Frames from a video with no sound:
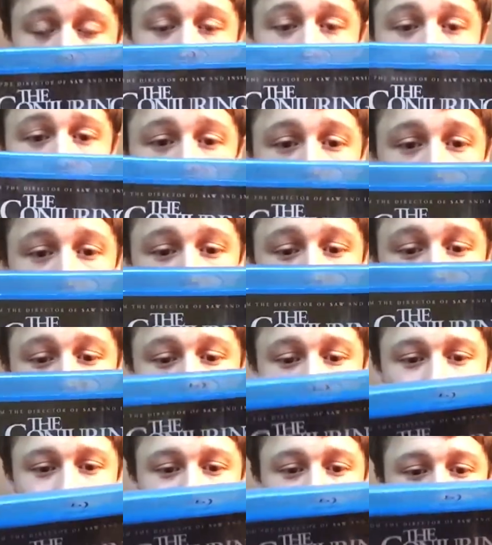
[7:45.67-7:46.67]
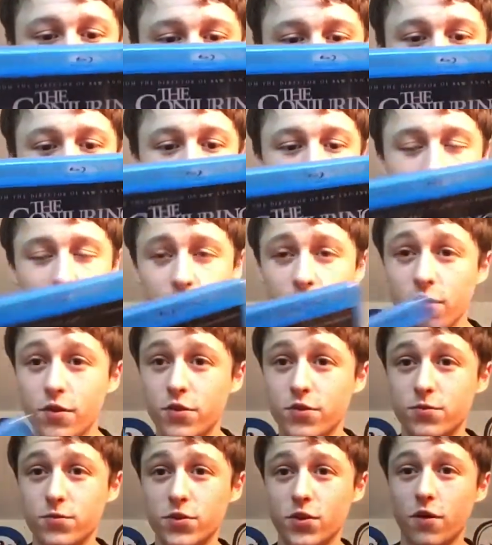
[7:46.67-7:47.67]
It's James Wan,
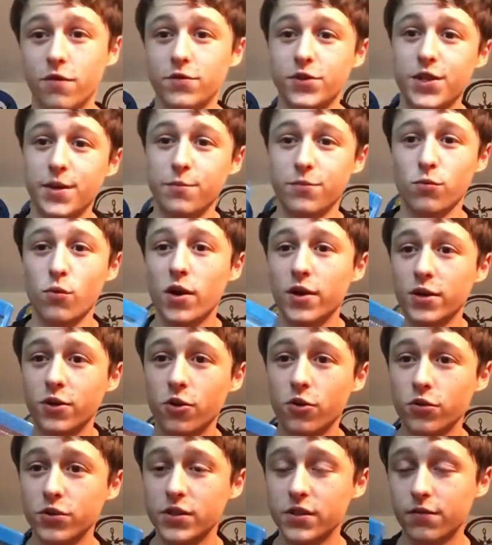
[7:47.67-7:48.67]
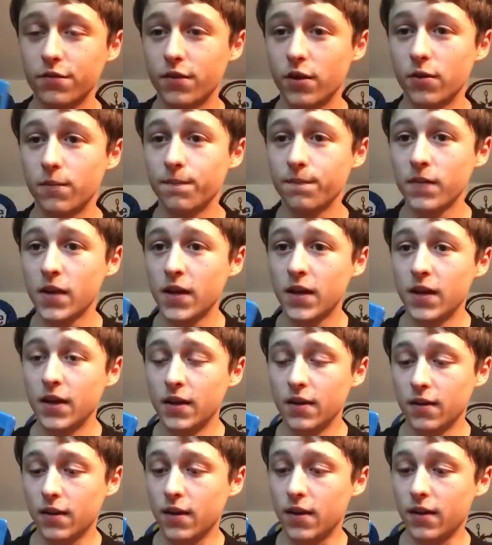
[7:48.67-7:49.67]
another sort of James Wan ghosty film.
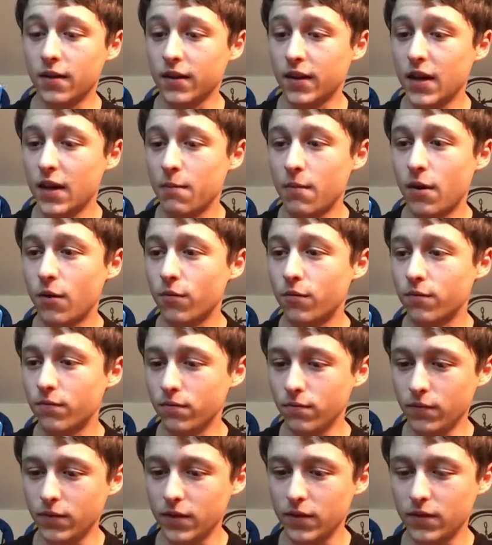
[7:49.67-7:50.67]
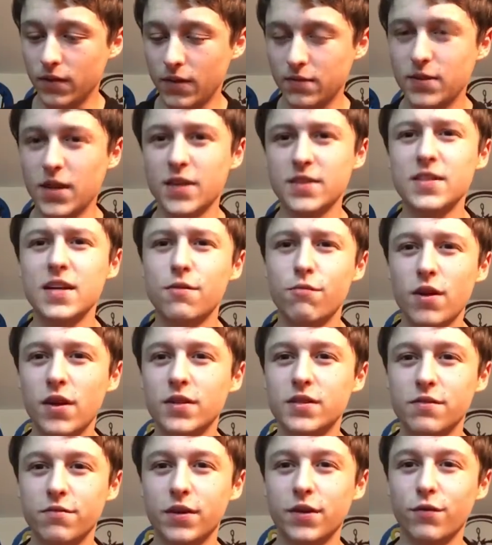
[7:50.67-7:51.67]
Came out, I say
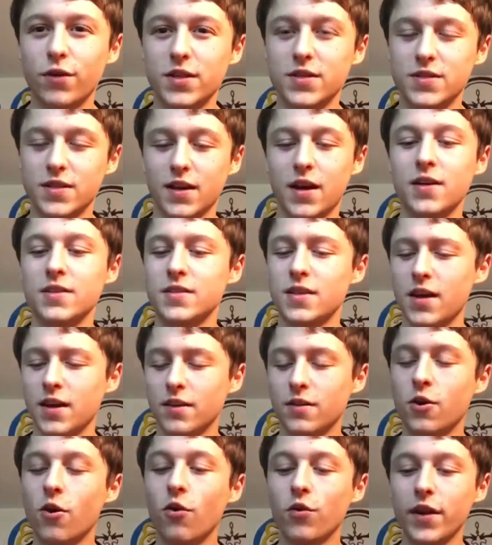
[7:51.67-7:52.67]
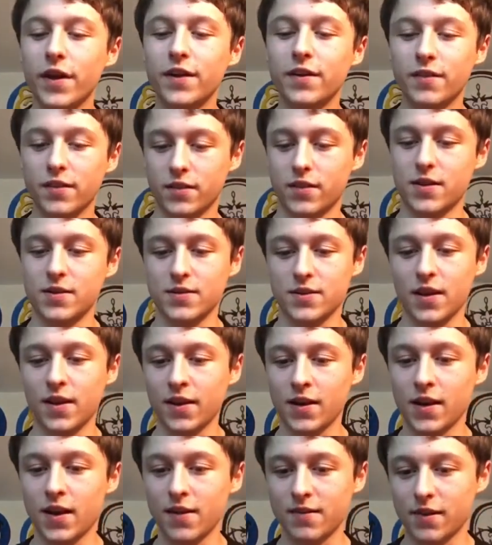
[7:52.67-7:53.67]
relatively recently. I call anything that isn't
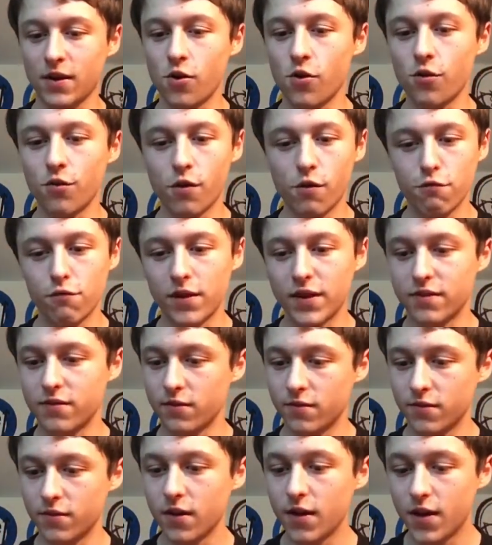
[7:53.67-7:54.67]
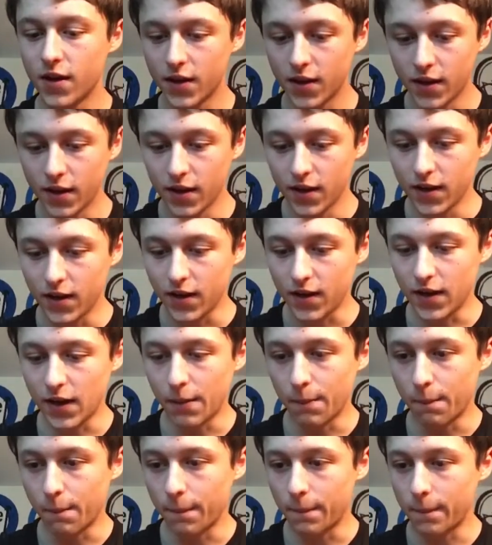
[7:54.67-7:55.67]
like classic horror recent.
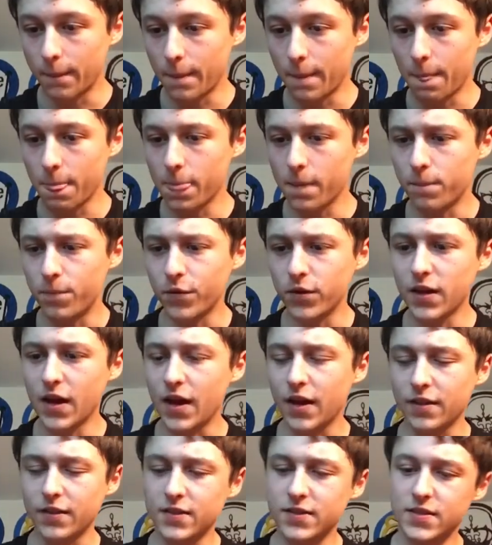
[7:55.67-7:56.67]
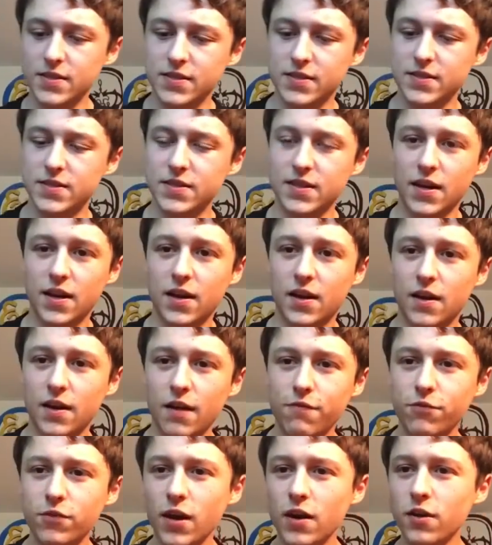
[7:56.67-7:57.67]
But yeah, this is
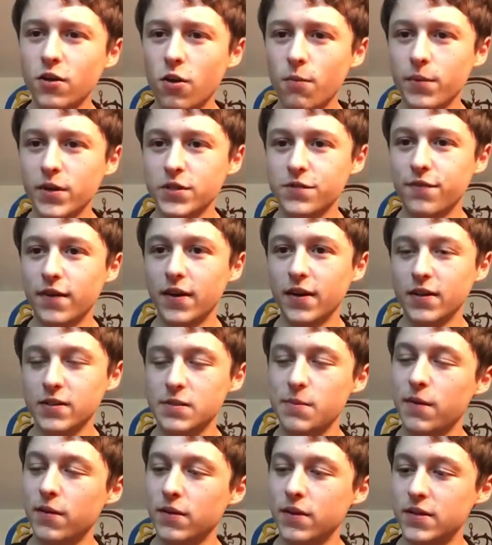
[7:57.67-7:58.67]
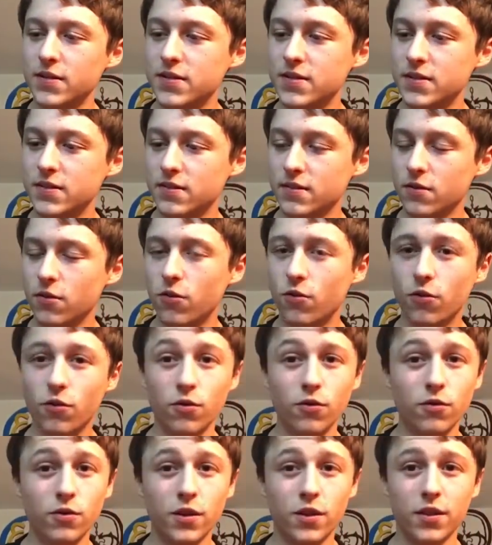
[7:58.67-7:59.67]
I've kind of got mixed feelings about this
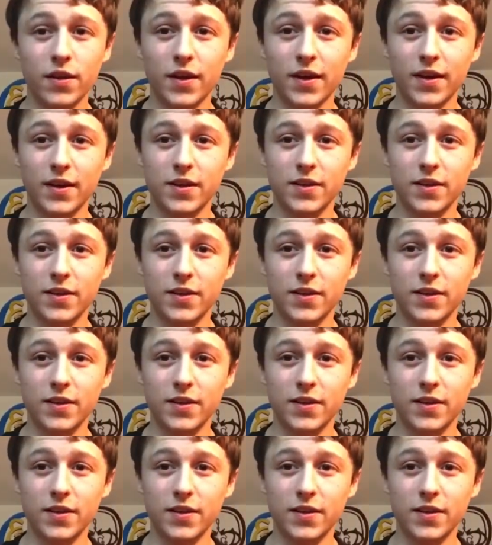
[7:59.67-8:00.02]
whole thing,